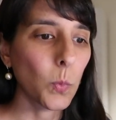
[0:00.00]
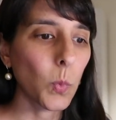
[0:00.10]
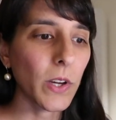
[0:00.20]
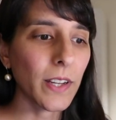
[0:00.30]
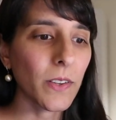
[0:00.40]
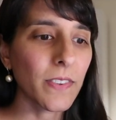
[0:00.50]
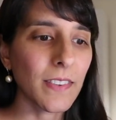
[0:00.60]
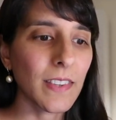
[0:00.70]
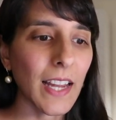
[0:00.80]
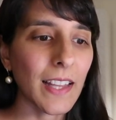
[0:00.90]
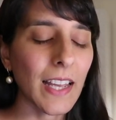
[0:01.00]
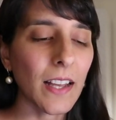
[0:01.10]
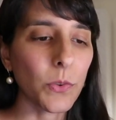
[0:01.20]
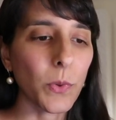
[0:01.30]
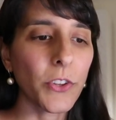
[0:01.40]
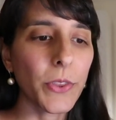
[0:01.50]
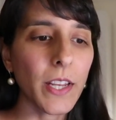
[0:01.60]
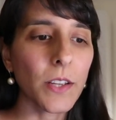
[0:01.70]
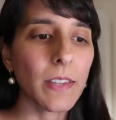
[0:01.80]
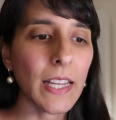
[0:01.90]
what else is the eighth house? When you
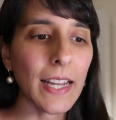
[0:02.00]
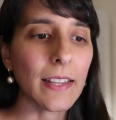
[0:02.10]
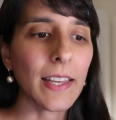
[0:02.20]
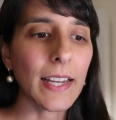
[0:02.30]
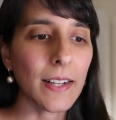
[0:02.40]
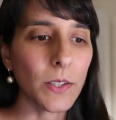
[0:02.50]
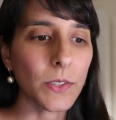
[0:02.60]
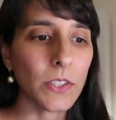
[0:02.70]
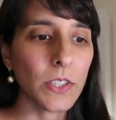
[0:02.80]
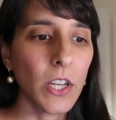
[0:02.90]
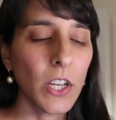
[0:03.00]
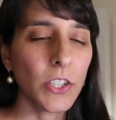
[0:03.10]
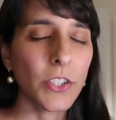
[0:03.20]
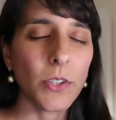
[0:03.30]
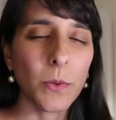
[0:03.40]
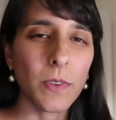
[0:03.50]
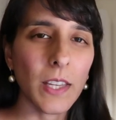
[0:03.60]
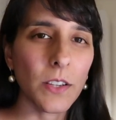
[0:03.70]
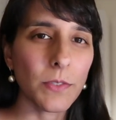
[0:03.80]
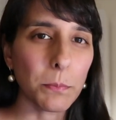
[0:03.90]
think of the eighth house, you don't
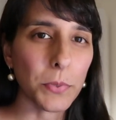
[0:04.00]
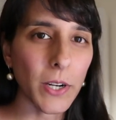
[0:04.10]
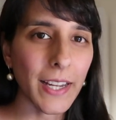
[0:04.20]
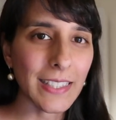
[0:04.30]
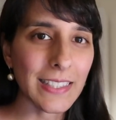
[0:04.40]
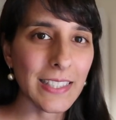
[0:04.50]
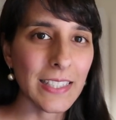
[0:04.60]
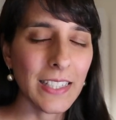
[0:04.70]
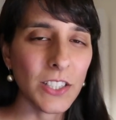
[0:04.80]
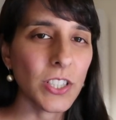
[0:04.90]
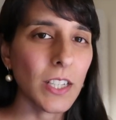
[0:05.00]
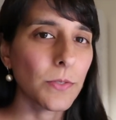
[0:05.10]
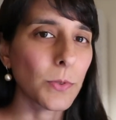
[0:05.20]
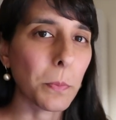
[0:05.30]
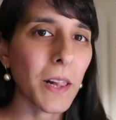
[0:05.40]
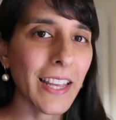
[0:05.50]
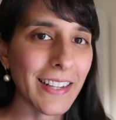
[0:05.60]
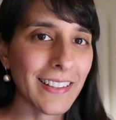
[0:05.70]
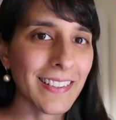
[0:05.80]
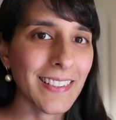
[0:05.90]
think of a bright, cheerful
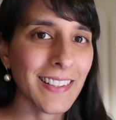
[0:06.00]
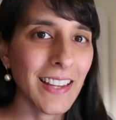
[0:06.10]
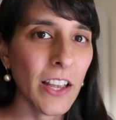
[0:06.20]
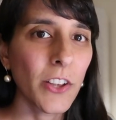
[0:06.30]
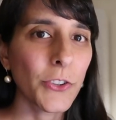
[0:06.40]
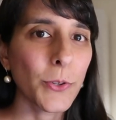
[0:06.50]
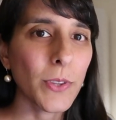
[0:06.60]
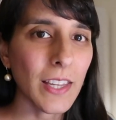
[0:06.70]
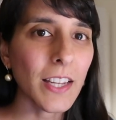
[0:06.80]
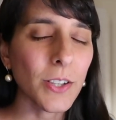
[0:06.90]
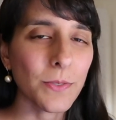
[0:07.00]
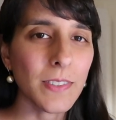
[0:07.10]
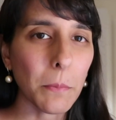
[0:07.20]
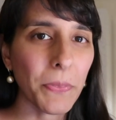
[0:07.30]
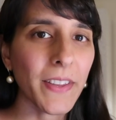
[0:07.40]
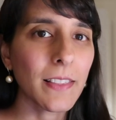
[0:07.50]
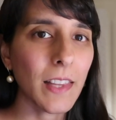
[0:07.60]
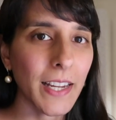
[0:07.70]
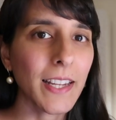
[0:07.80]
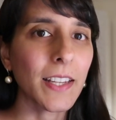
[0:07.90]
place. You think of something
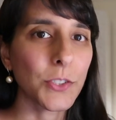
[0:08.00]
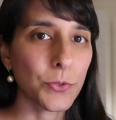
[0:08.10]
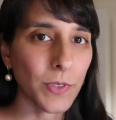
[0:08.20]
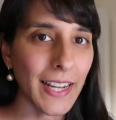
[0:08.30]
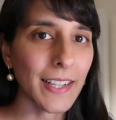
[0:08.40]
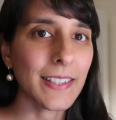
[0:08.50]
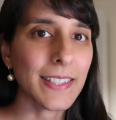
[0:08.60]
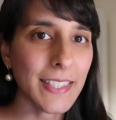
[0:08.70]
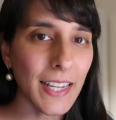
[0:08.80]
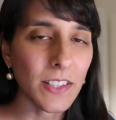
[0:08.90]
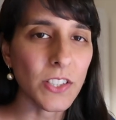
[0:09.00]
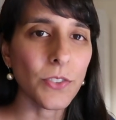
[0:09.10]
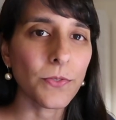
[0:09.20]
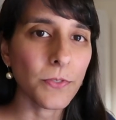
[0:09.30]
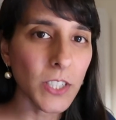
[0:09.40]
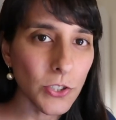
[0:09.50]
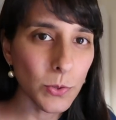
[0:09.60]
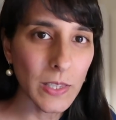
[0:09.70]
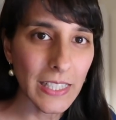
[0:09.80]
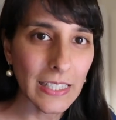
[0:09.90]
like a dragon's den. So
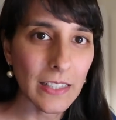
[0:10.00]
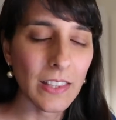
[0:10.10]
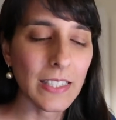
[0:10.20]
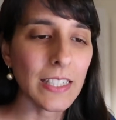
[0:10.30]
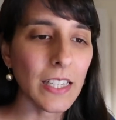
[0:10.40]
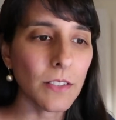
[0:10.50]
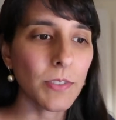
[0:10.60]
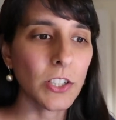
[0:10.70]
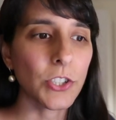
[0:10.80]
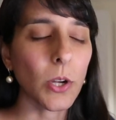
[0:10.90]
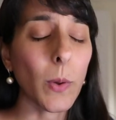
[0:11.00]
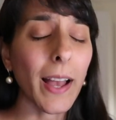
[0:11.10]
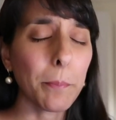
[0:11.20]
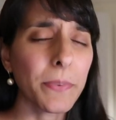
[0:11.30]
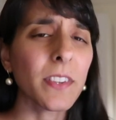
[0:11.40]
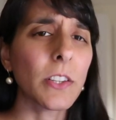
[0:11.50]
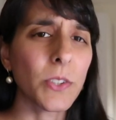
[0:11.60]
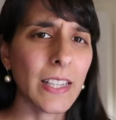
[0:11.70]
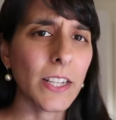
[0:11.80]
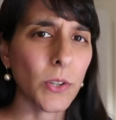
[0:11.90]
visually, the T V show
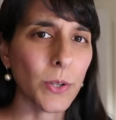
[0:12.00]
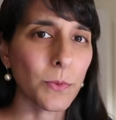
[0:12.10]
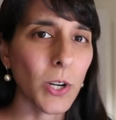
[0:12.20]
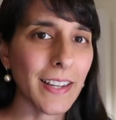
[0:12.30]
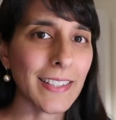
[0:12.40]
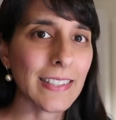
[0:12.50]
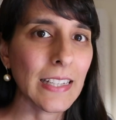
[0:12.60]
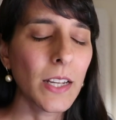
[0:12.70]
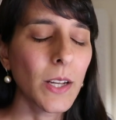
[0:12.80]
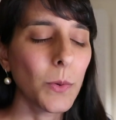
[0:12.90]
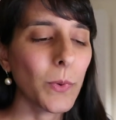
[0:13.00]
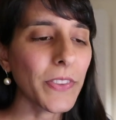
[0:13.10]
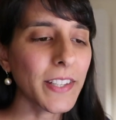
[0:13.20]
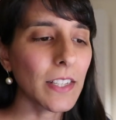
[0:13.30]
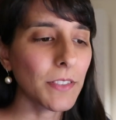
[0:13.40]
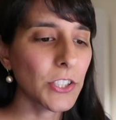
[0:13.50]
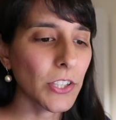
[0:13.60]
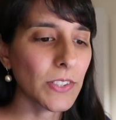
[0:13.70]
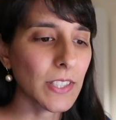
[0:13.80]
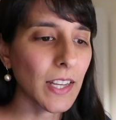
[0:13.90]
absolutely got it right. When the T V
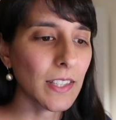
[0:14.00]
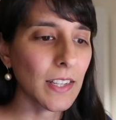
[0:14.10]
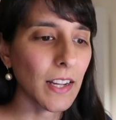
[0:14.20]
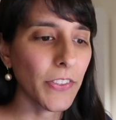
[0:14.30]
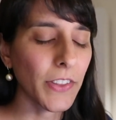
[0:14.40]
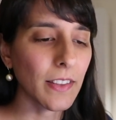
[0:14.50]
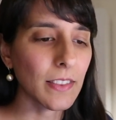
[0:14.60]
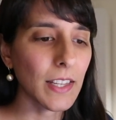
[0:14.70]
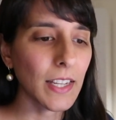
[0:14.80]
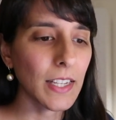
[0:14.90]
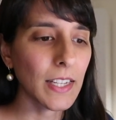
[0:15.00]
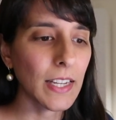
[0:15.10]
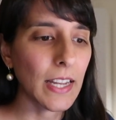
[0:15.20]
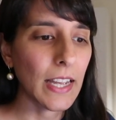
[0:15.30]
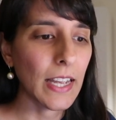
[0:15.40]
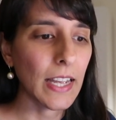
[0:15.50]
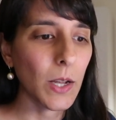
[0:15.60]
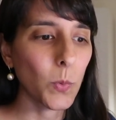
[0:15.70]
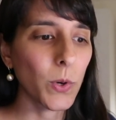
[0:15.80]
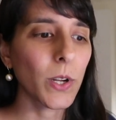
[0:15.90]
show started, I think they
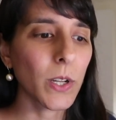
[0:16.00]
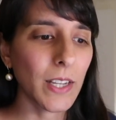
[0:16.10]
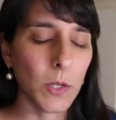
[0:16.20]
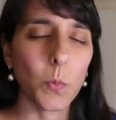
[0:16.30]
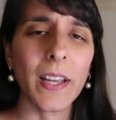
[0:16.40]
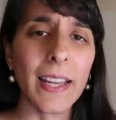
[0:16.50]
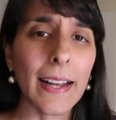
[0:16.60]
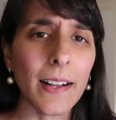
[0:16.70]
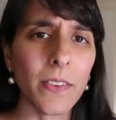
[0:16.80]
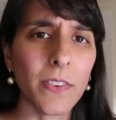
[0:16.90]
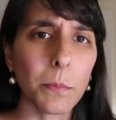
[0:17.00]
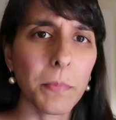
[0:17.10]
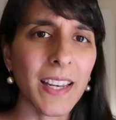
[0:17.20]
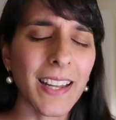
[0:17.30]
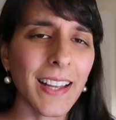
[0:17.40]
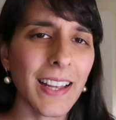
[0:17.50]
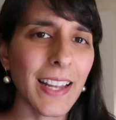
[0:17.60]
were in a warehouse, but